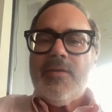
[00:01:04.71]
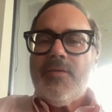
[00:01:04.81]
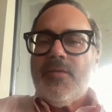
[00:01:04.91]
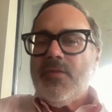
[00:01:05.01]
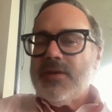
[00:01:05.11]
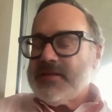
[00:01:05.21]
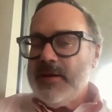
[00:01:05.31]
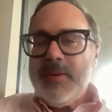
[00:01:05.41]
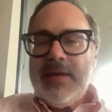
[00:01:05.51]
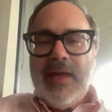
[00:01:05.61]
The
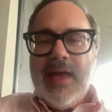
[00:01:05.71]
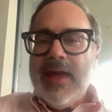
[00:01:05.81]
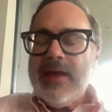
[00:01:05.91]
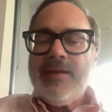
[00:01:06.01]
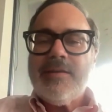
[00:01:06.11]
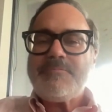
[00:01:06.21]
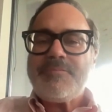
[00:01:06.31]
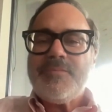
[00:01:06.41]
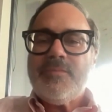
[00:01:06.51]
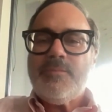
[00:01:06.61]
CPA
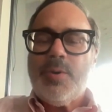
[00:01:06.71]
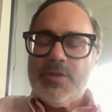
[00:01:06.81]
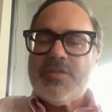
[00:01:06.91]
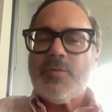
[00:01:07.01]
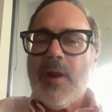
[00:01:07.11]
puts the